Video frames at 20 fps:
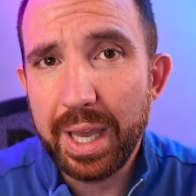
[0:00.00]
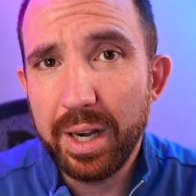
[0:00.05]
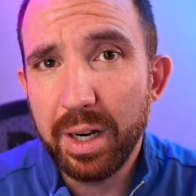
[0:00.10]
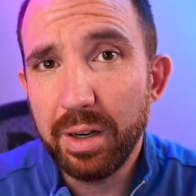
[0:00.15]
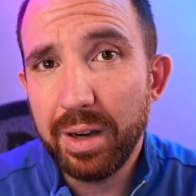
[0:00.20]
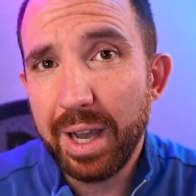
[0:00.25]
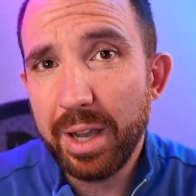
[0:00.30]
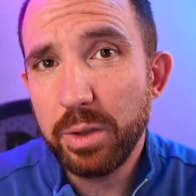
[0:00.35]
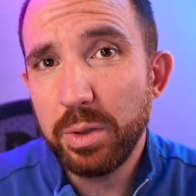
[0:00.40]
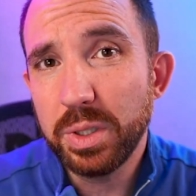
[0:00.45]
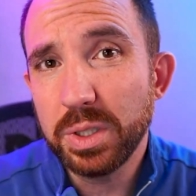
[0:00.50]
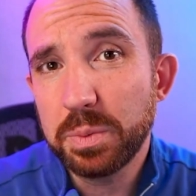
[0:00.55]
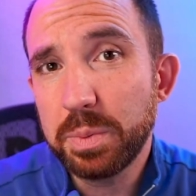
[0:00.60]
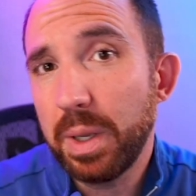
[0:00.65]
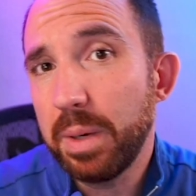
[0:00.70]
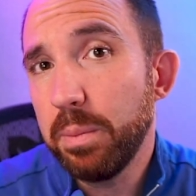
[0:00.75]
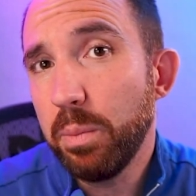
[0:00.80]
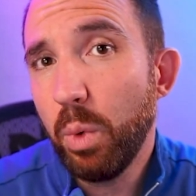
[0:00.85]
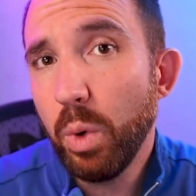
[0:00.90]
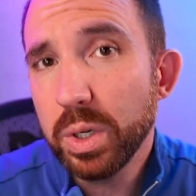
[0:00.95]
and allow you to
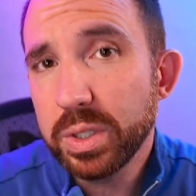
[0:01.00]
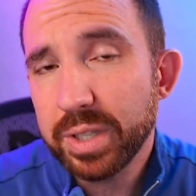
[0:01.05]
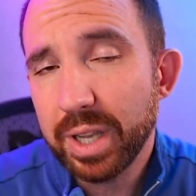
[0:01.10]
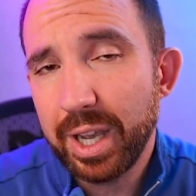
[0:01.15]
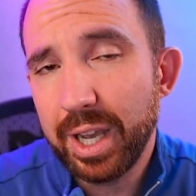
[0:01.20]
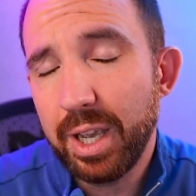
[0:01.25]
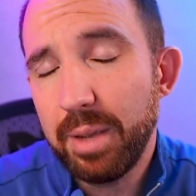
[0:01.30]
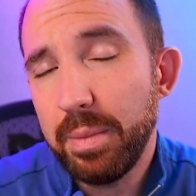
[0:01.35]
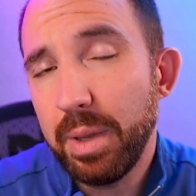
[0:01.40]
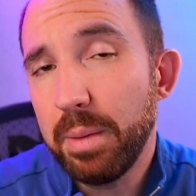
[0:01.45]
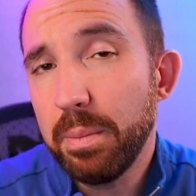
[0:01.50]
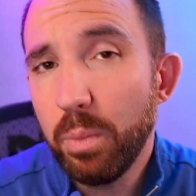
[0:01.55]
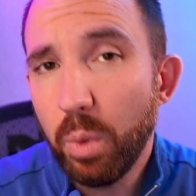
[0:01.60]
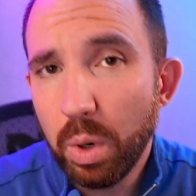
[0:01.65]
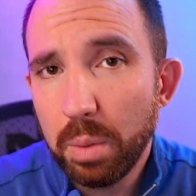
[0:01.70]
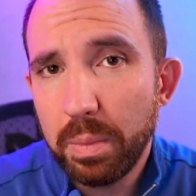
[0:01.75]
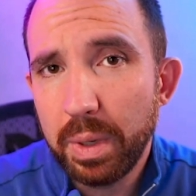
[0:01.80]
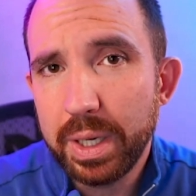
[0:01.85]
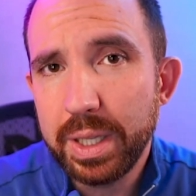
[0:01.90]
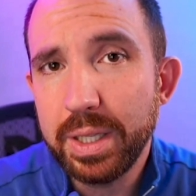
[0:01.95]
spend more time and
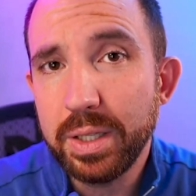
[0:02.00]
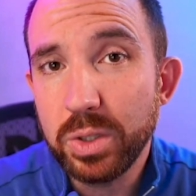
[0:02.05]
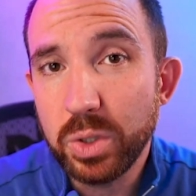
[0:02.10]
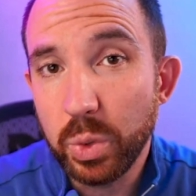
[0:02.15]
more money